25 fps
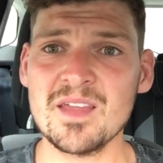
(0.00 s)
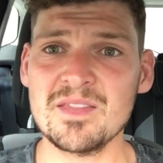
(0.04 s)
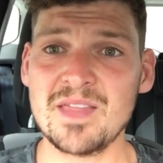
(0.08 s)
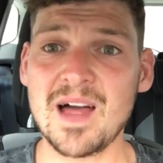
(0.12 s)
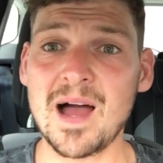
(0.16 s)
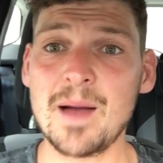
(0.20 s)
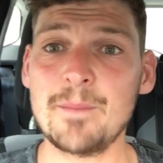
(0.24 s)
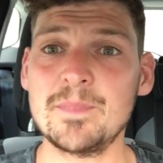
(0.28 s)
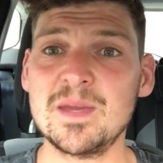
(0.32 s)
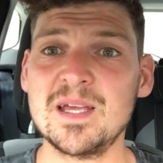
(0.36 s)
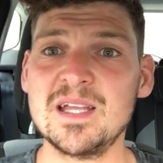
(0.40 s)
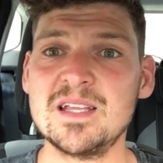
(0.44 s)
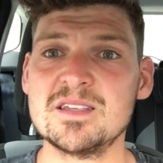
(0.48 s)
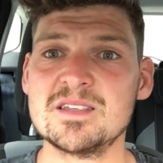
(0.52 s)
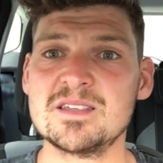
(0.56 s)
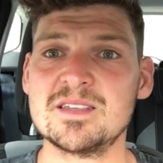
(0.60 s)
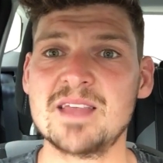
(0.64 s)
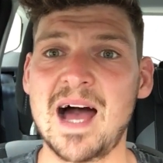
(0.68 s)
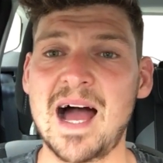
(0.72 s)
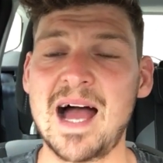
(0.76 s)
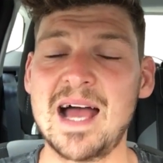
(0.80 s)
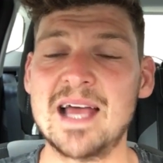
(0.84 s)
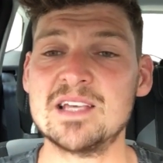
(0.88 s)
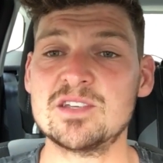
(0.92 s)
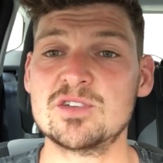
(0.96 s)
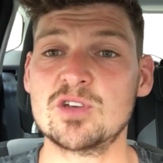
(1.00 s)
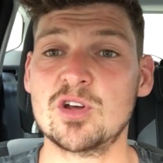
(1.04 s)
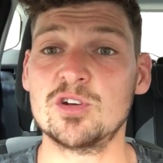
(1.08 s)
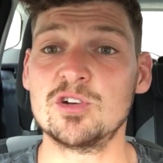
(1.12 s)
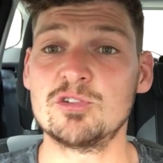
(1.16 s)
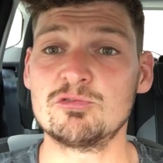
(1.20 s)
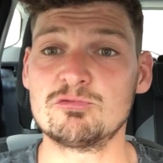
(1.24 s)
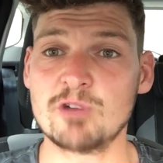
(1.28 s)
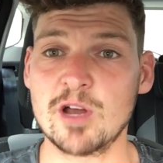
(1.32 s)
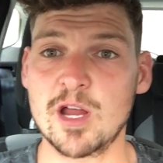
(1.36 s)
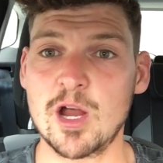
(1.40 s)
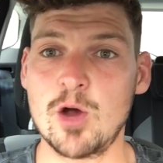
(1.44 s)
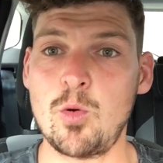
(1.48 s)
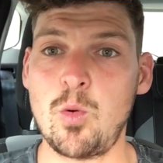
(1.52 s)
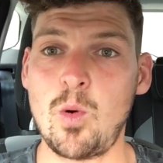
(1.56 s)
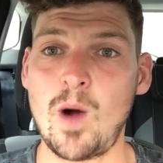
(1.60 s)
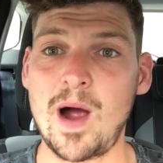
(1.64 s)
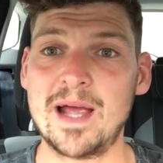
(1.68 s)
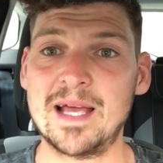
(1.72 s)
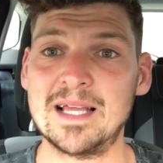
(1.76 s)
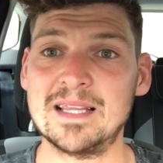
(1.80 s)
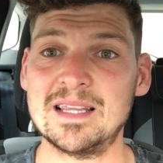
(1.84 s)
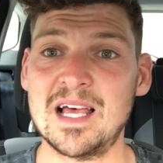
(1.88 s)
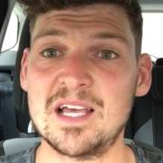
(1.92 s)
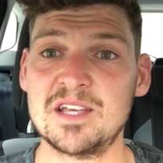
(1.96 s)
that means that it's going to
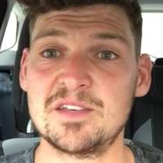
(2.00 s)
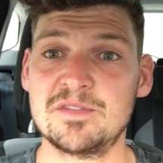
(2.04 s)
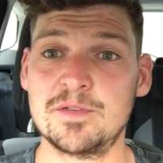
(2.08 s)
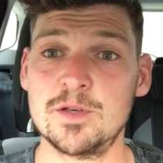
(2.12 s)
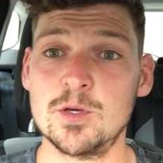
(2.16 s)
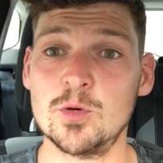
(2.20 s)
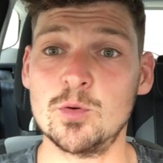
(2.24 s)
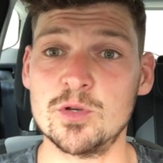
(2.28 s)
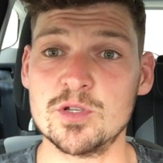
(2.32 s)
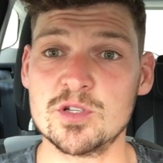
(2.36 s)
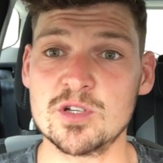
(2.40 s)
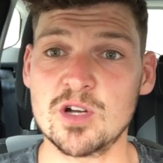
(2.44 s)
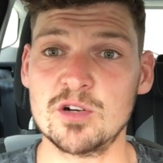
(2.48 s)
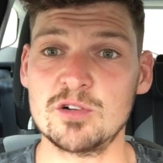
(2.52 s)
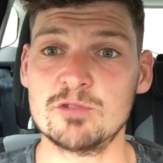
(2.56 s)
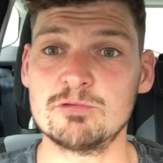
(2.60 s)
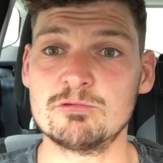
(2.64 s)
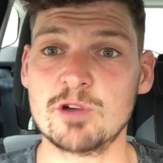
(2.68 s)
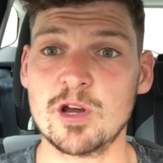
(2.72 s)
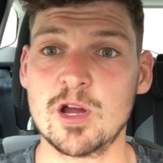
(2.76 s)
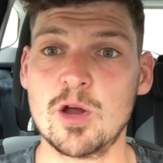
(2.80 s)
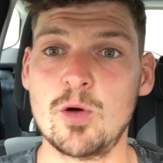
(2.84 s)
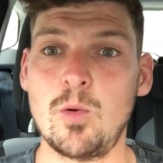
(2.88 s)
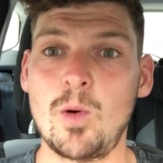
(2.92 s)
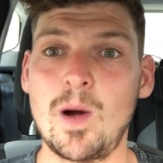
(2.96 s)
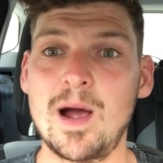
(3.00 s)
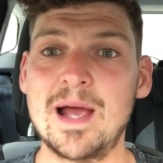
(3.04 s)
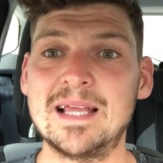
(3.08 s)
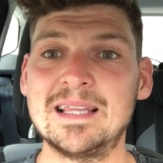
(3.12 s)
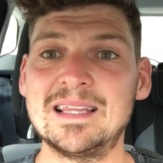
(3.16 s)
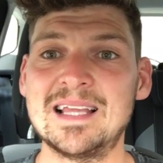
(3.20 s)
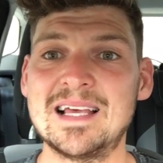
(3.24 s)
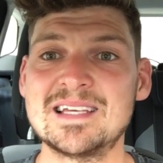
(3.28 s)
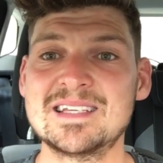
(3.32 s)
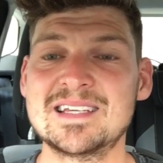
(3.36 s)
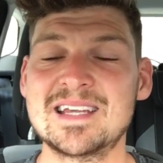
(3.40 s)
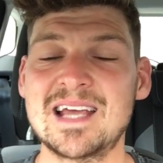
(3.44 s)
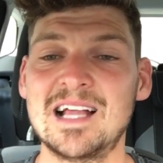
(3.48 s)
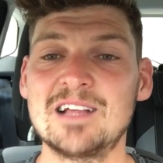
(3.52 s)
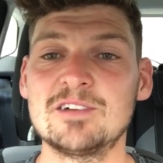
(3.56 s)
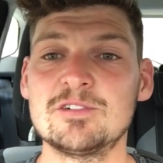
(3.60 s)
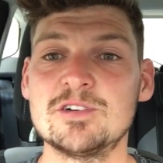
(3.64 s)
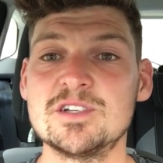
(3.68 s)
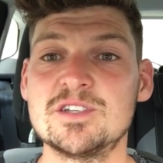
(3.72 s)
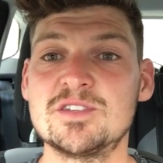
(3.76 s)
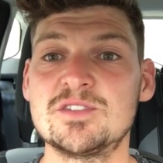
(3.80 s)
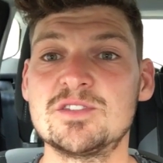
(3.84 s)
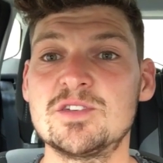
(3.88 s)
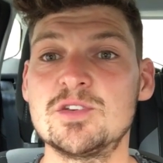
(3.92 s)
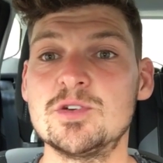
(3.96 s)
require less fuel. It's going to require less
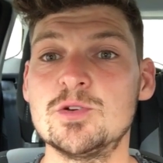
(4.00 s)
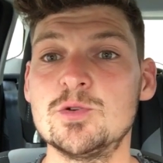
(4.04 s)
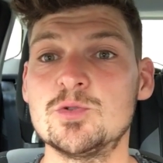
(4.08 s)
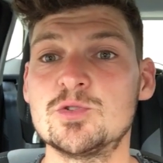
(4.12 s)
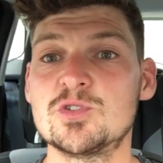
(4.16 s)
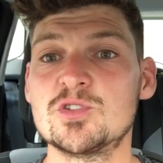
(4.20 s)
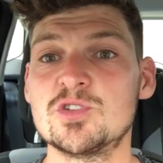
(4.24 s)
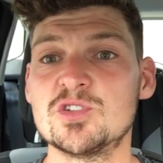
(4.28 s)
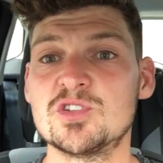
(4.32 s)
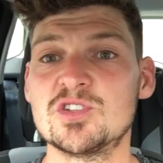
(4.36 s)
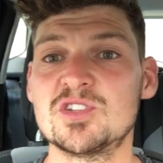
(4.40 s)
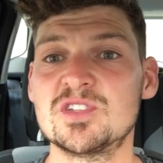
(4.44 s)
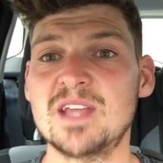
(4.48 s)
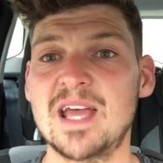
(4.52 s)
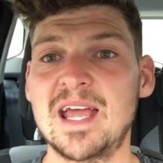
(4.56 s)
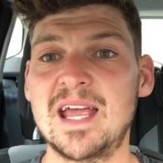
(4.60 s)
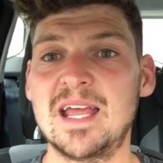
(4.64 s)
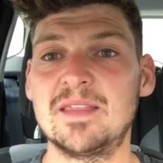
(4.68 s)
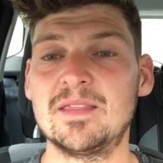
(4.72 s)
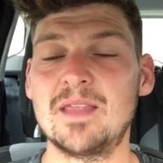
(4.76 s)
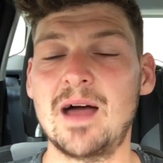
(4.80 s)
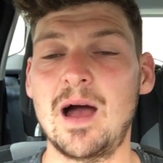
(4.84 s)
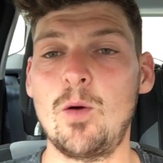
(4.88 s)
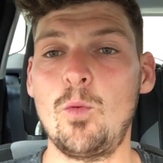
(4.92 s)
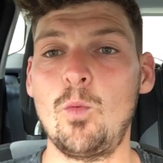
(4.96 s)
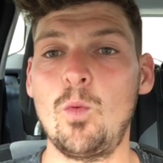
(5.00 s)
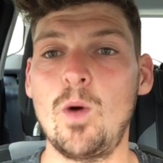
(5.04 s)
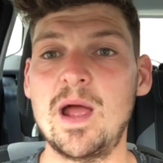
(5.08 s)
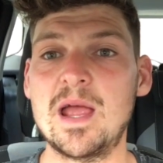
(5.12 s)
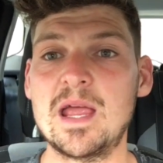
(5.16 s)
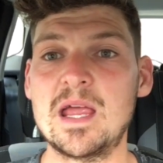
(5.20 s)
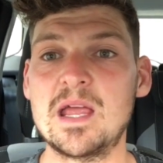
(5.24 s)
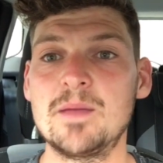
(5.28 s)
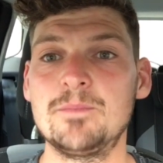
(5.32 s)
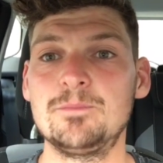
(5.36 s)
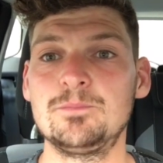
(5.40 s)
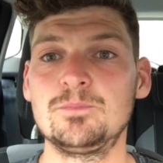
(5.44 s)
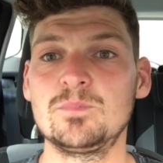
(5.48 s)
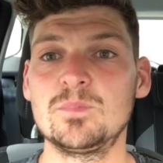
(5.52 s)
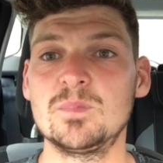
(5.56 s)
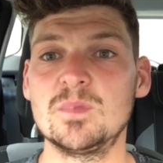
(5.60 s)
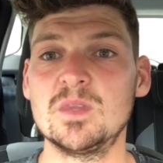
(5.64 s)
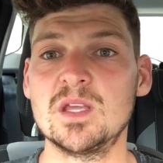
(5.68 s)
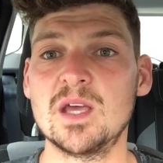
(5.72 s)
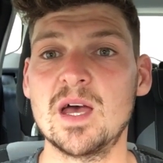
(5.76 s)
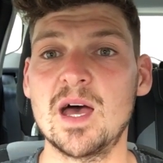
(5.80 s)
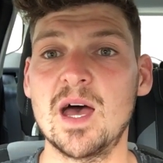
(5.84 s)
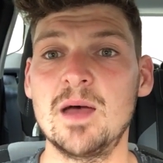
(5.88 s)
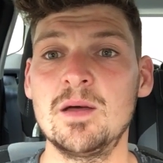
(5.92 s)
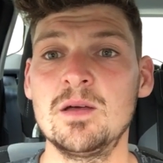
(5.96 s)
calories to sustain that weight.
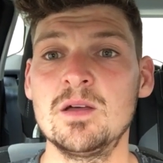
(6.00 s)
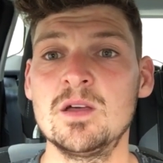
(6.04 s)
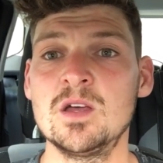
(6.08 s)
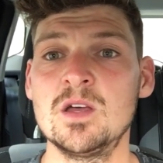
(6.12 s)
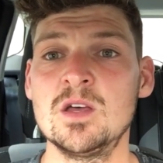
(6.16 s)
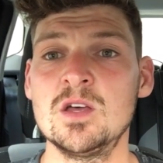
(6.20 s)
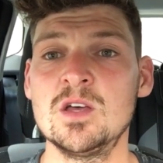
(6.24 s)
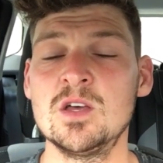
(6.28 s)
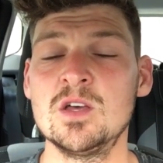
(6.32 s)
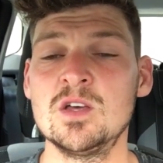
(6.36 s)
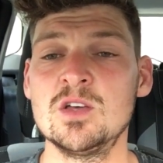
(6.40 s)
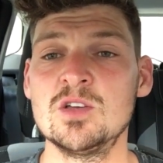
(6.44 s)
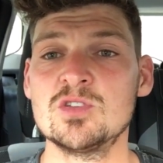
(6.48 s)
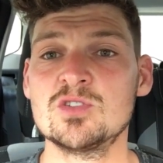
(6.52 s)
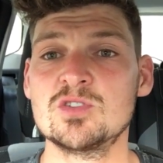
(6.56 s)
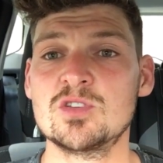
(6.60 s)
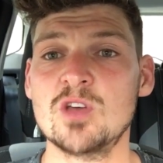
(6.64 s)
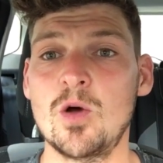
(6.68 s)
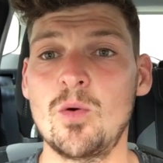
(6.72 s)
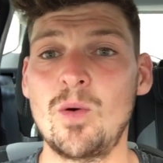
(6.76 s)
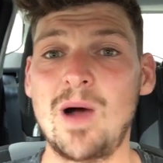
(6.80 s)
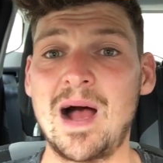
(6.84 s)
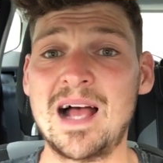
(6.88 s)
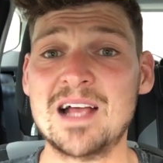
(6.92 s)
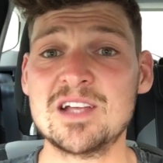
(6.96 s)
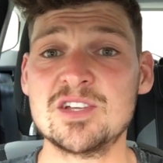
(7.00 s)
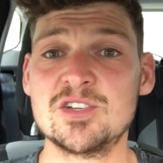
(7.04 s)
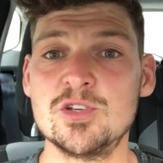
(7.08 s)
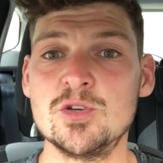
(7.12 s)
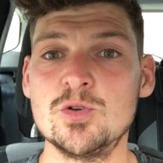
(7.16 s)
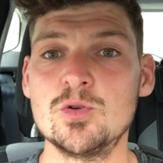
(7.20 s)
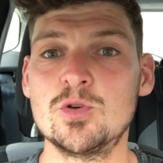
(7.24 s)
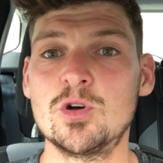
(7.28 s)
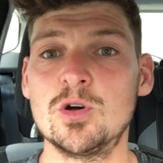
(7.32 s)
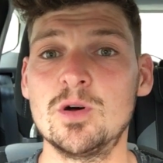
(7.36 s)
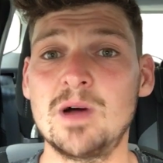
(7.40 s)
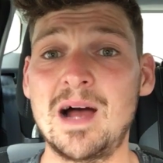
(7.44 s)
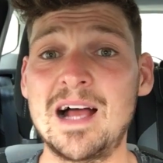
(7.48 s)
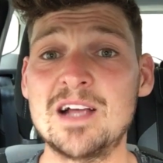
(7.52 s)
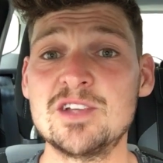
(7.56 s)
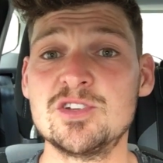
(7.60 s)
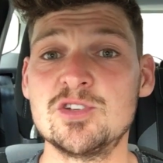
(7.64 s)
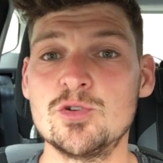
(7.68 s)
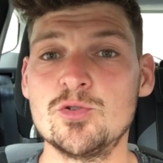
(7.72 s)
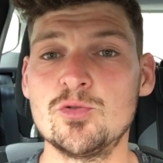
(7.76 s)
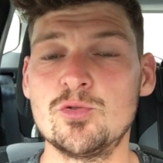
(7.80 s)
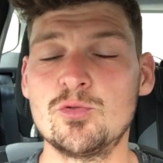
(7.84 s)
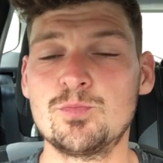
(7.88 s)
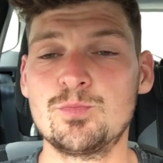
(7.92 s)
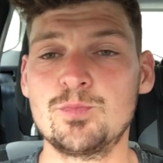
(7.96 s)
Yeah. So as you
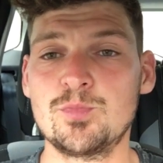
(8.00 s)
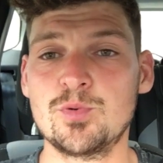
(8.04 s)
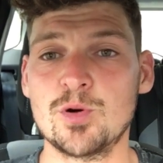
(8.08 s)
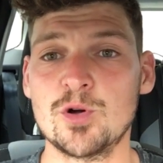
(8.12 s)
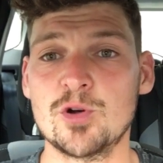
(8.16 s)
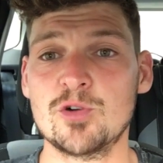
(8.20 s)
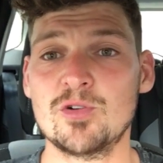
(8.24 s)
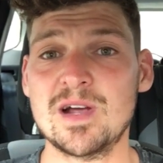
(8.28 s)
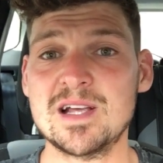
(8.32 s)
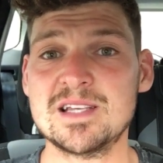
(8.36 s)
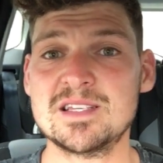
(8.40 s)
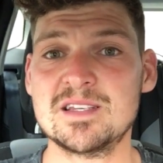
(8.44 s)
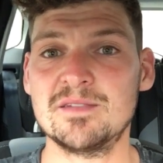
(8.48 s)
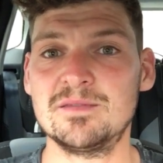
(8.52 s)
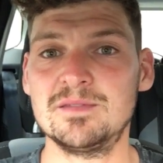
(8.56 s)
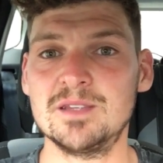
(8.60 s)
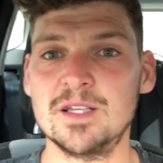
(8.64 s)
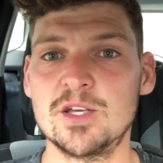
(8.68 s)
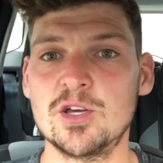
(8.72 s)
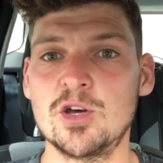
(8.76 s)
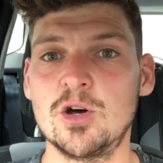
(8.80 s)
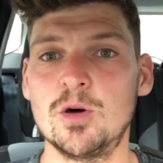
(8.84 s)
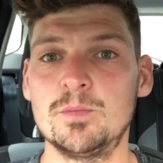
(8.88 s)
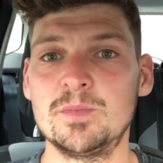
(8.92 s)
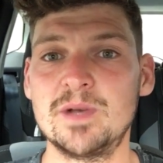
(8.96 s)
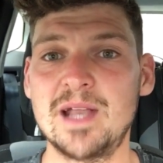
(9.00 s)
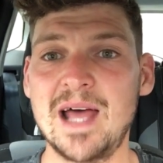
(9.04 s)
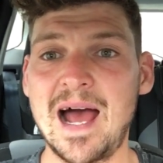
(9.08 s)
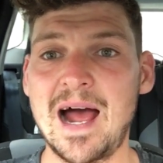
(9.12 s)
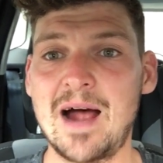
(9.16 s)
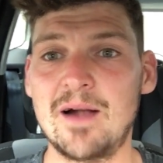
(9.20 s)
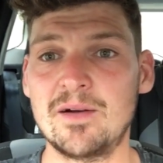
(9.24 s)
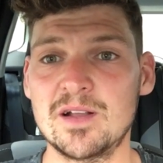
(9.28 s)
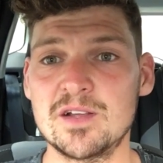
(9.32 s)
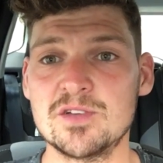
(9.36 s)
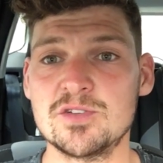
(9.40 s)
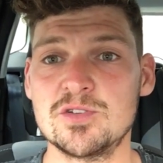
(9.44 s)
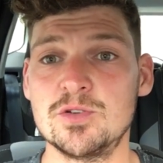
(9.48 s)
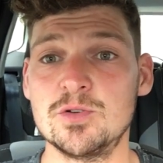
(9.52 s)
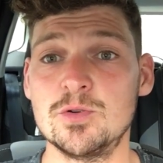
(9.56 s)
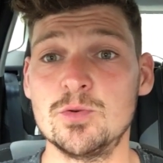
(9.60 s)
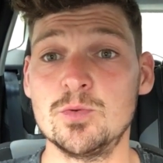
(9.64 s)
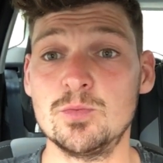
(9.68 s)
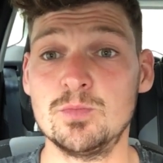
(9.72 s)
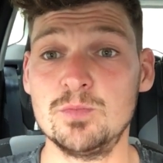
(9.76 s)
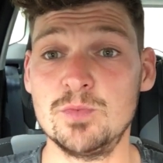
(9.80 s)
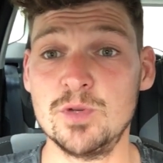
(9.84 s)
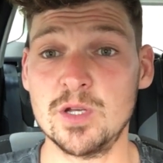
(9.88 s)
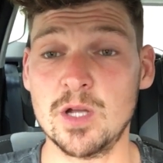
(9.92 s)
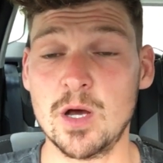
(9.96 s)
progressively come down, as
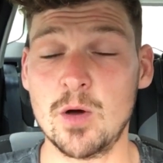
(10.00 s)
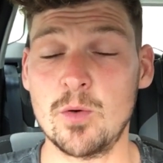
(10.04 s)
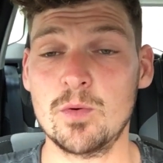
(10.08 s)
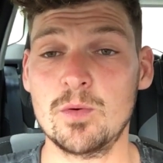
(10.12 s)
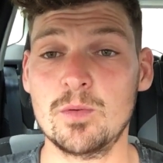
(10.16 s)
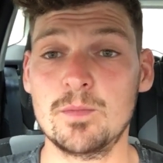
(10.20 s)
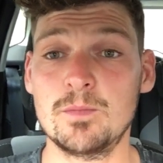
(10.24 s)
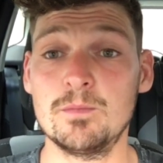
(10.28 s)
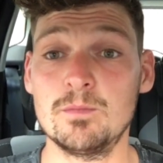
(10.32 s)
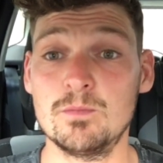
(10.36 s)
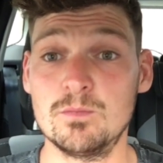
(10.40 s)
you know,